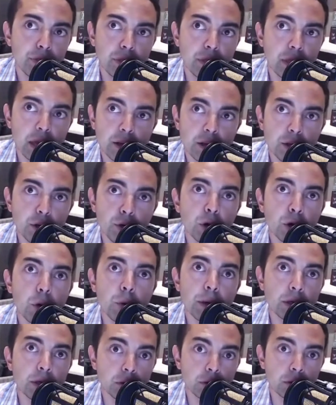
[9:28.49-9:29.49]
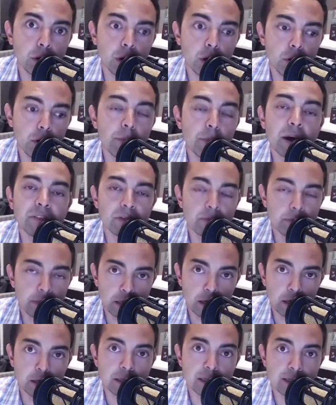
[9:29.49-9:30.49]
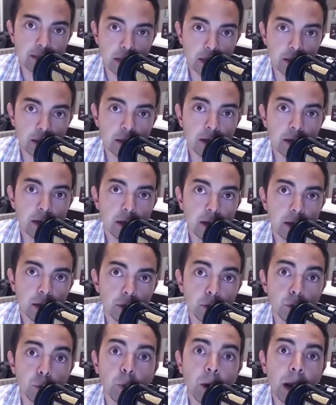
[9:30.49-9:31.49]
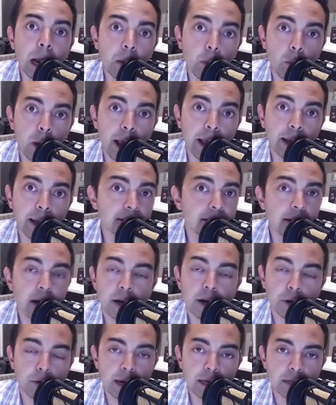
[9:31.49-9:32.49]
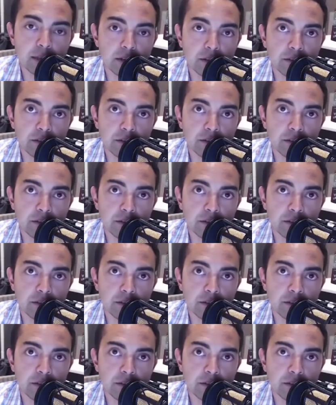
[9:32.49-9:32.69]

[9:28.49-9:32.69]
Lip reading: then you're going to go above and beyond to sell it the right way. And it's not aggressive.